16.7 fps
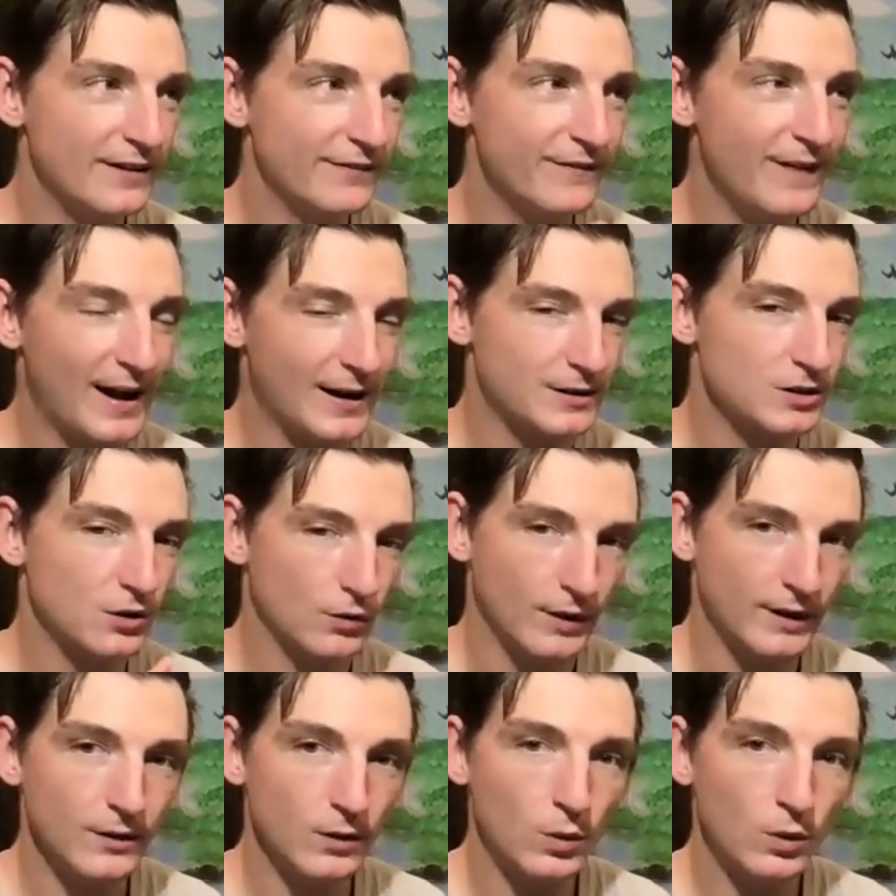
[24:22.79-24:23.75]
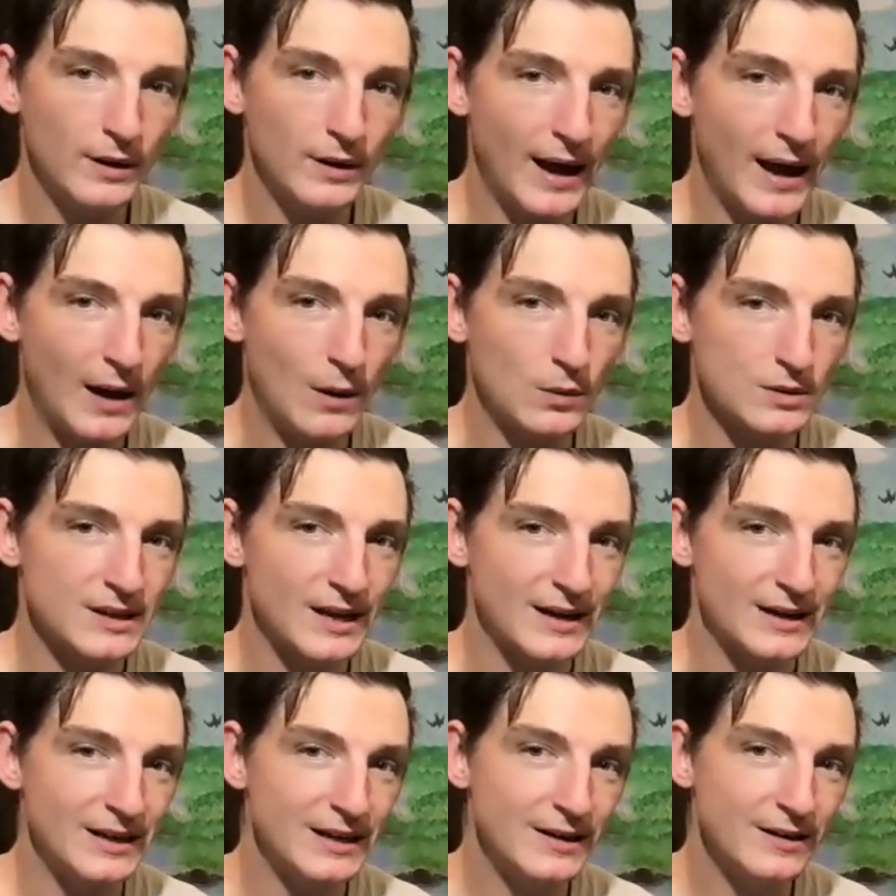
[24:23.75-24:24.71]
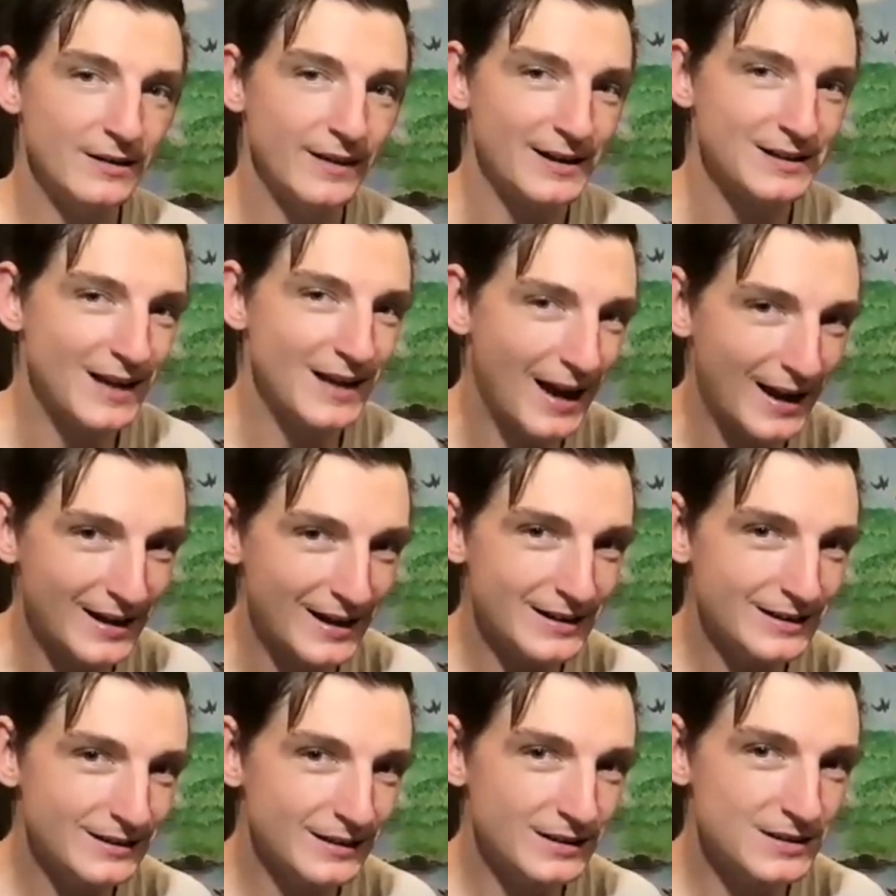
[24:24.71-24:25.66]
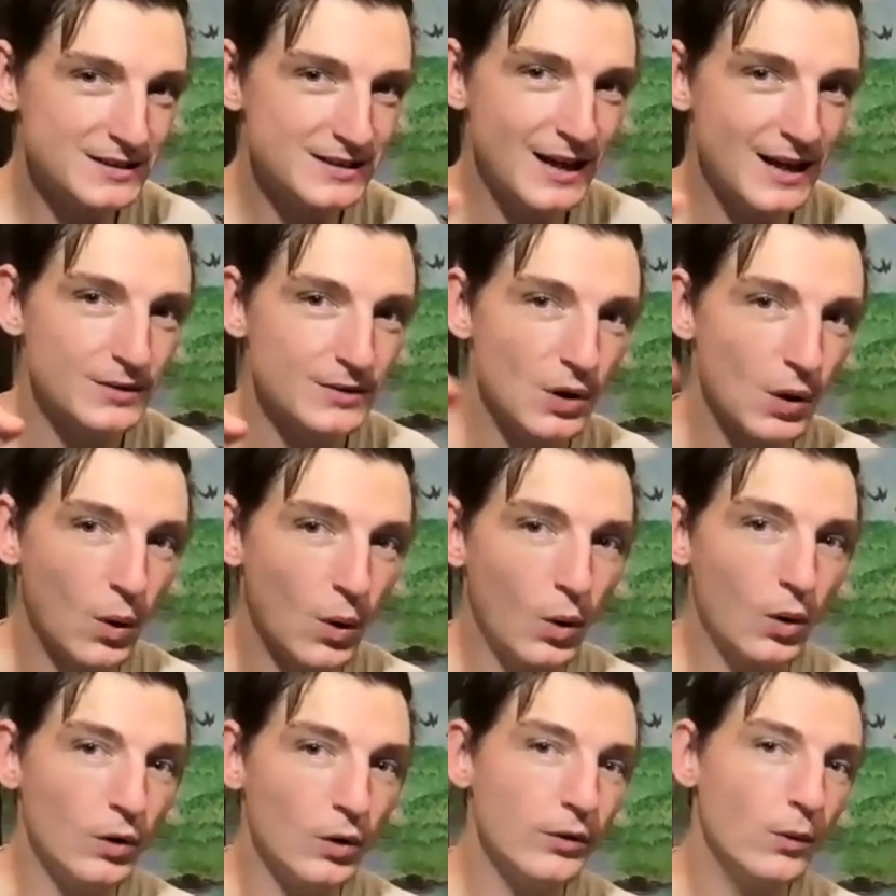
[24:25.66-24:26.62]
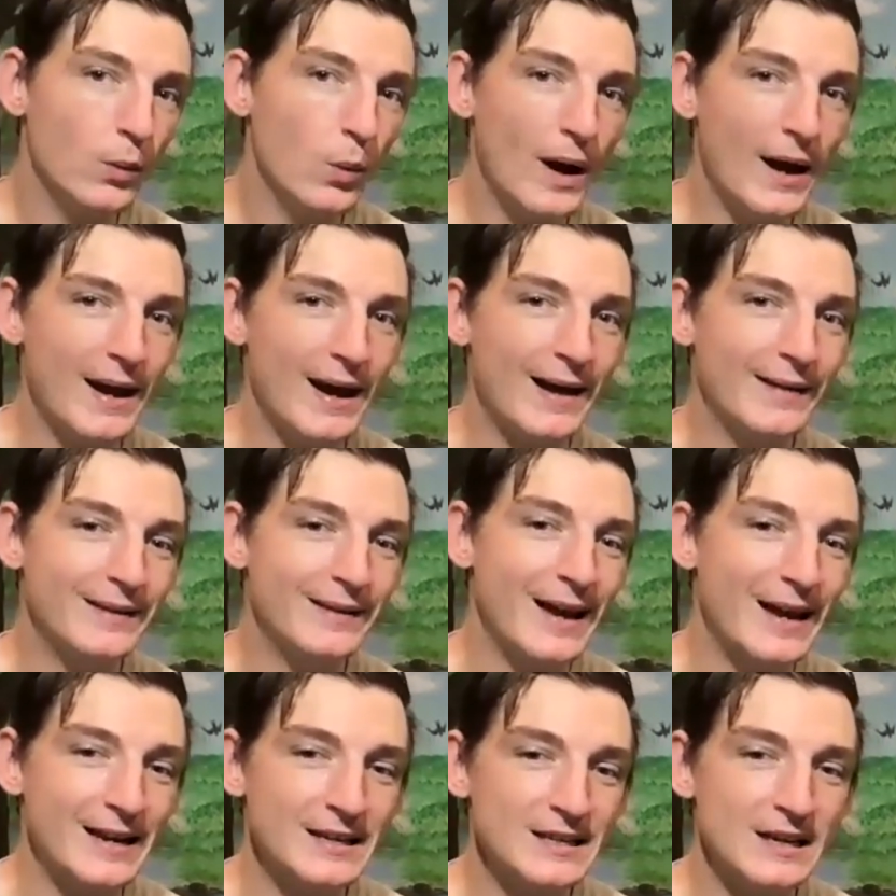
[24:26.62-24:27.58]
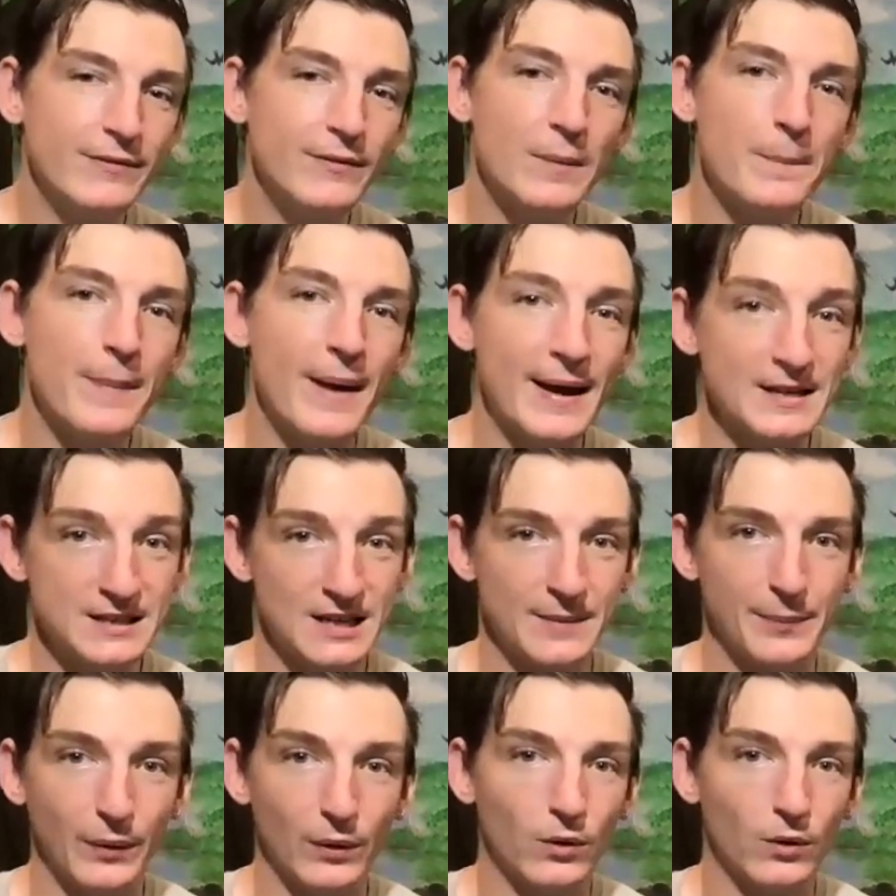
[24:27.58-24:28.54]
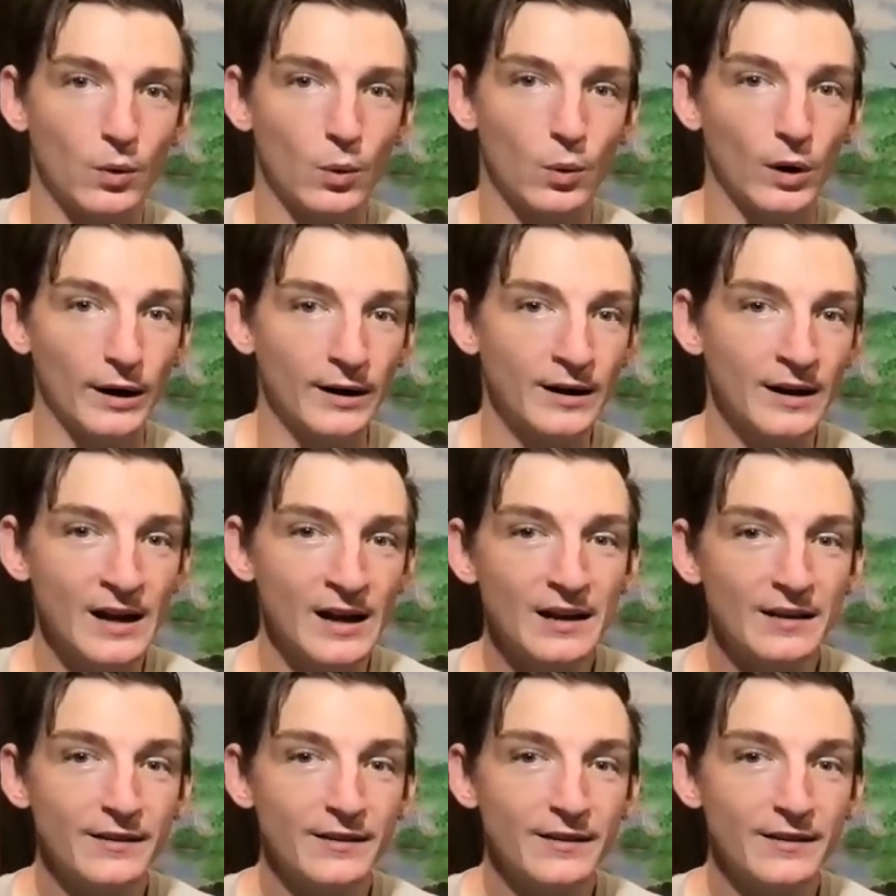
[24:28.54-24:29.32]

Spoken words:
In fact, great horned owls can hear that tiny little sound all the way at the end of a basketball court.